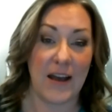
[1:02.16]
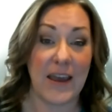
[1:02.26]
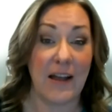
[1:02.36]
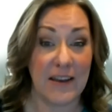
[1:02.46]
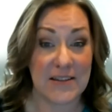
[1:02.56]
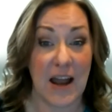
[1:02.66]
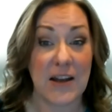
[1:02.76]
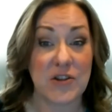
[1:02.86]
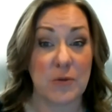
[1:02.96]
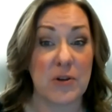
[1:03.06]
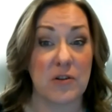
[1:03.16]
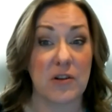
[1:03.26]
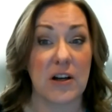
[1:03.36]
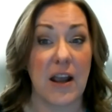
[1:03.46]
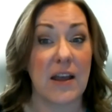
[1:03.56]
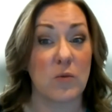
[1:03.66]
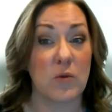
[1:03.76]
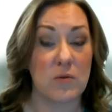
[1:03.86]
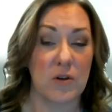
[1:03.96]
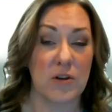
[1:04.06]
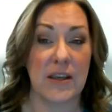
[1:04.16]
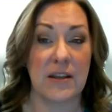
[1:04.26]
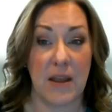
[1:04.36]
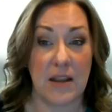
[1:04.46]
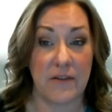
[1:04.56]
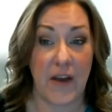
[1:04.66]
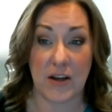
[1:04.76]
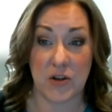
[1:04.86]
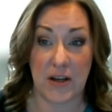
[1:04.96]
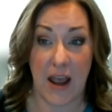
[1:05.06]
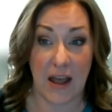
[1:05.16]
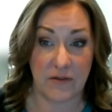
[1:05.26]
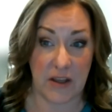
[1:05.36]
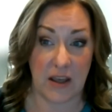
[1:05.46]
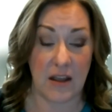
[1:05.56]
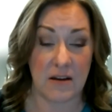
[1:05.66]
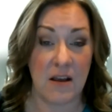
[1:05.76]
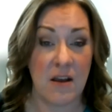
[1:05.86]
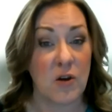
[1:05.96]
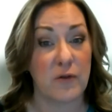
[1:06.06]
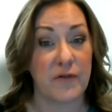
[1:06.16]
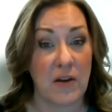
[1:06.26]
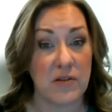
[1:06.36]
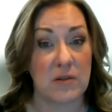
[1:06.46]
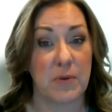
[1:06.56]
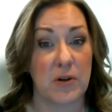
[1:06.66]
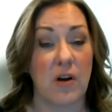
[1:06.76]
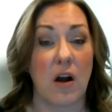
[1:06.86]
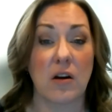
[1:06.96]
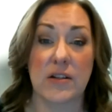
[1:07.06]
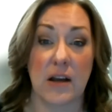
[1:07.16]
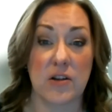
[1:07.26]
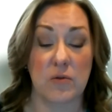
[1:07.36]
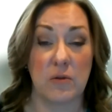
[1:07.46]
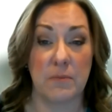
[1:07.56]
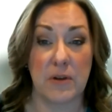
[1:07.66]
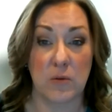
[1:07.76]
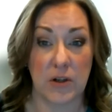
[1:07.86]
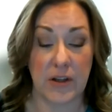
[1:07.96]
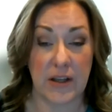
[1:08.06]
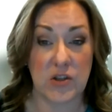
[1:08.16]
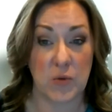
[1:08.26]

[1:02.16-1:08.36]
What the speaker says: Kelly is an entrepreneur and woodworking manufacturing advocate who founded Burke Architectural Millwork in